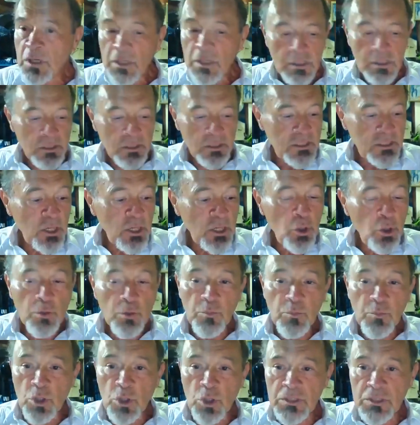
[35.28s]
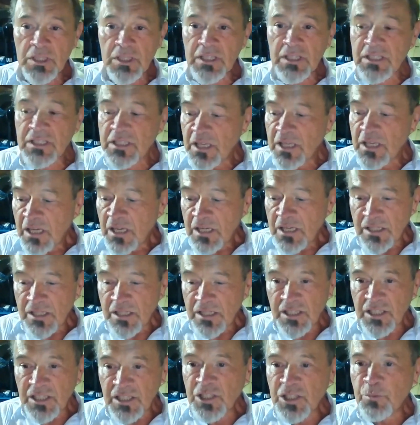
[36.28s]
Rigor Mortis
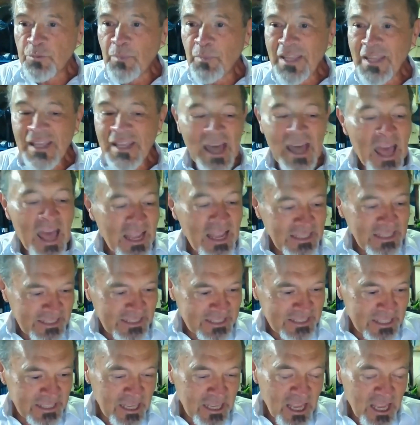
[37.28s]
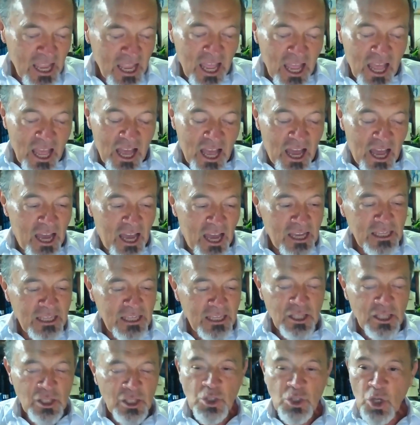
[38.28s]
reached my hands. I
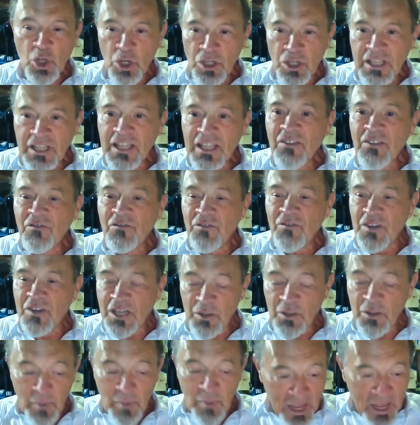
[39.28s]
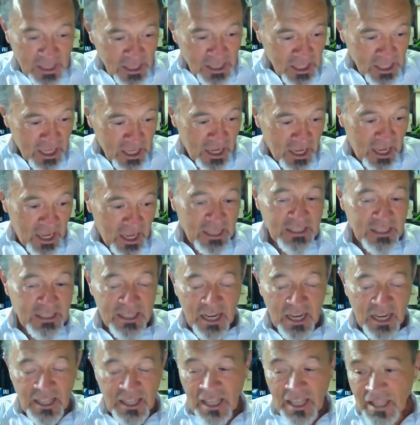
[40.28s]
enjoyed it very much. I
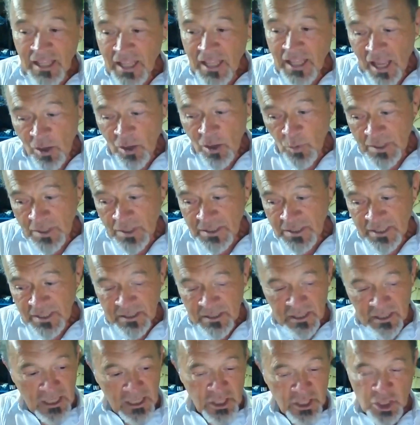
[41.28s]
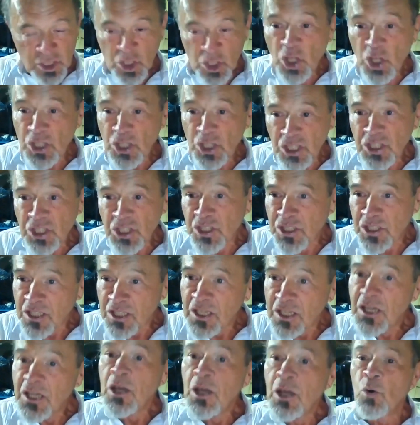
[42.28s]
read it. I was astonished
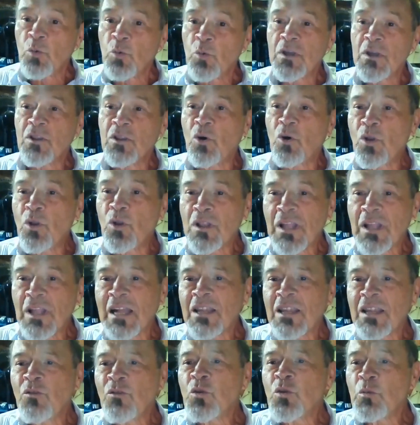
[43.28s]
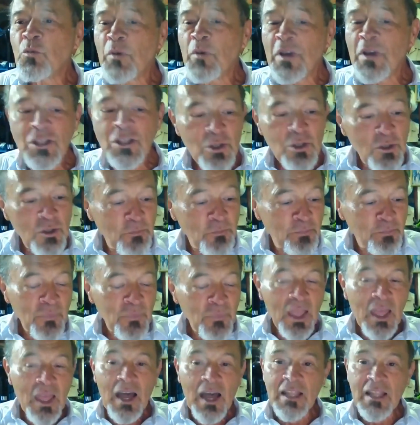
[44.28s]
with all that information,
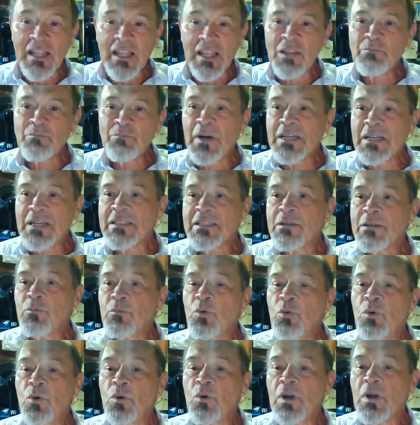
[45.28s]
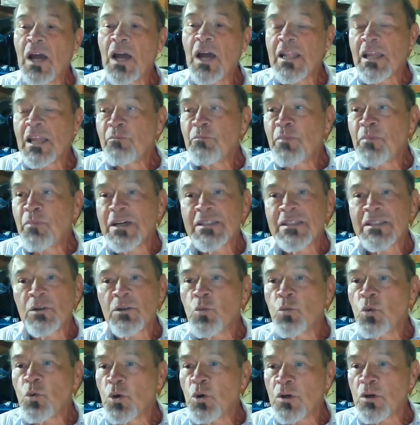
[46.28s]
and I passed the book and I passed the
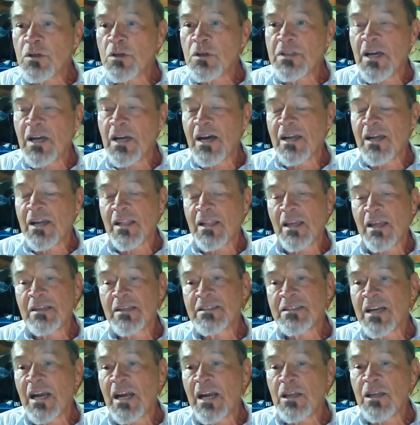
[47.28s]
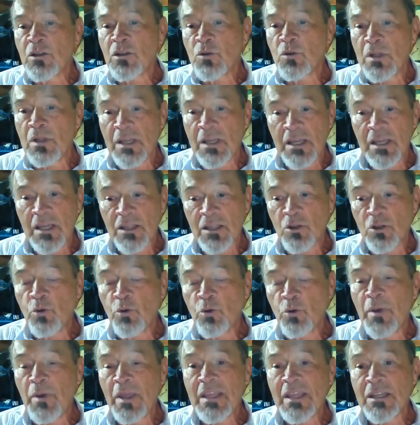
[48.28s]
word, and I tried to
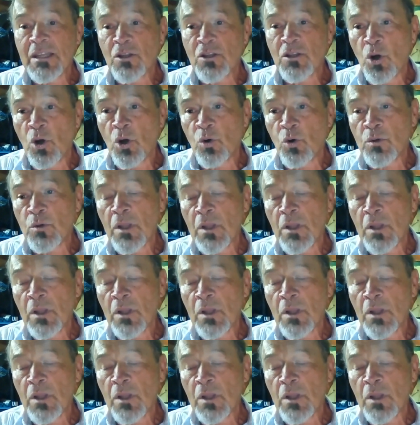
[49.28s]
make it known